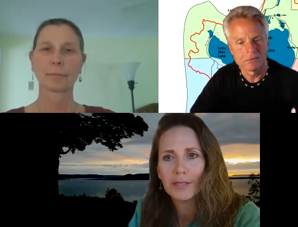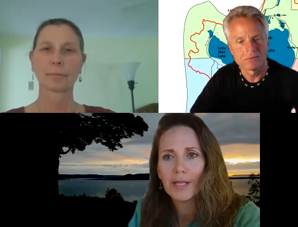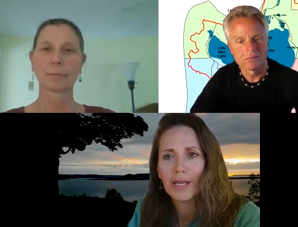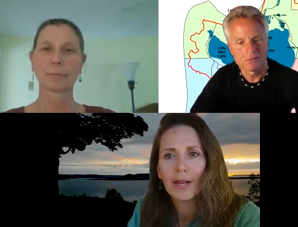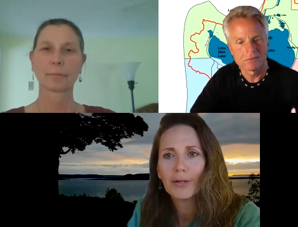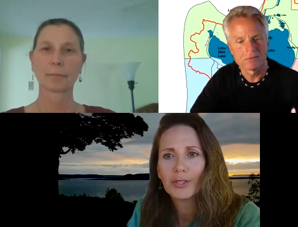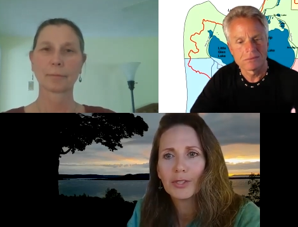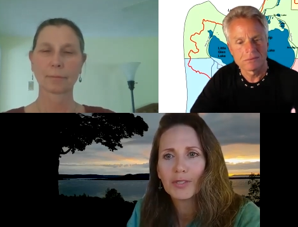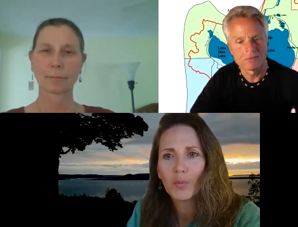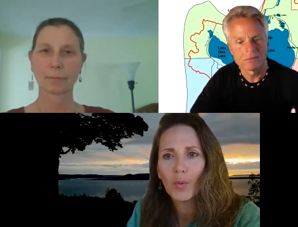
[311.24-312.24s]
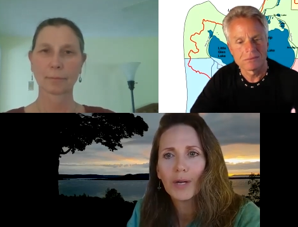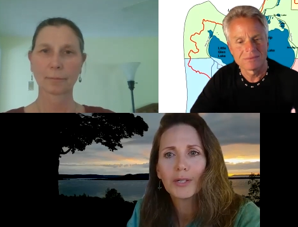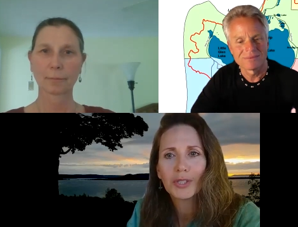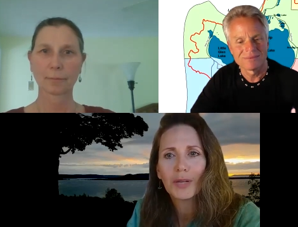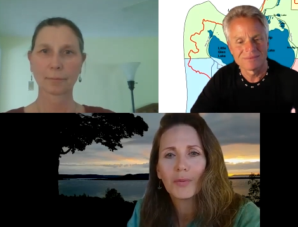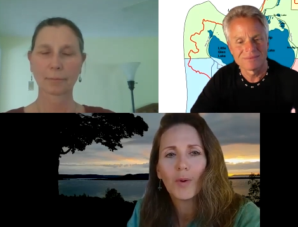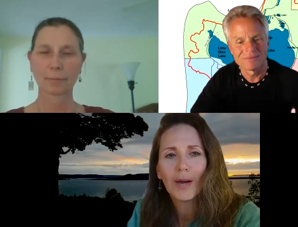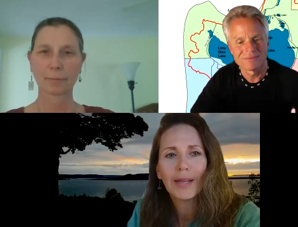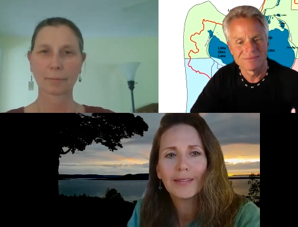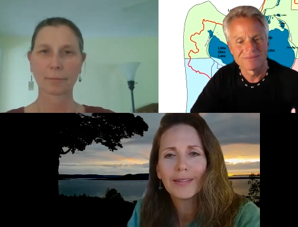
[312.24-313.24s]
Speaker 1: They aren't just watershed
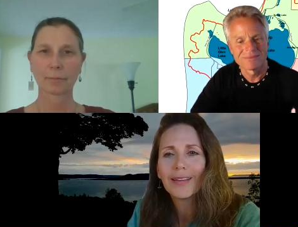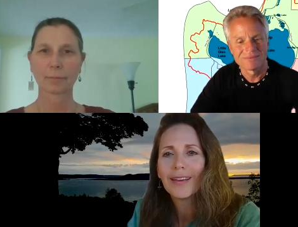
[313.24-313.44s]
wide.